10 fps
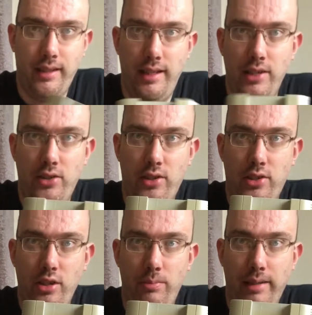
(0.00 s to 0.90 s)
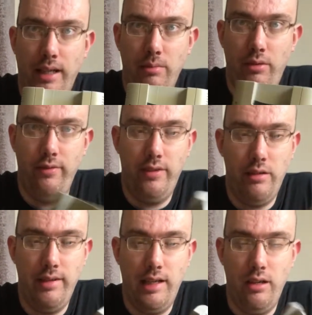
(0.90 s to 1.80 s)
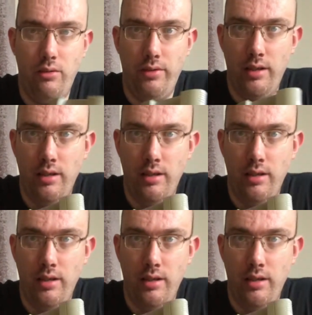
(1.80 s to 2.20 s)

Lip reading: is the Super Game Boy. Very yellowed.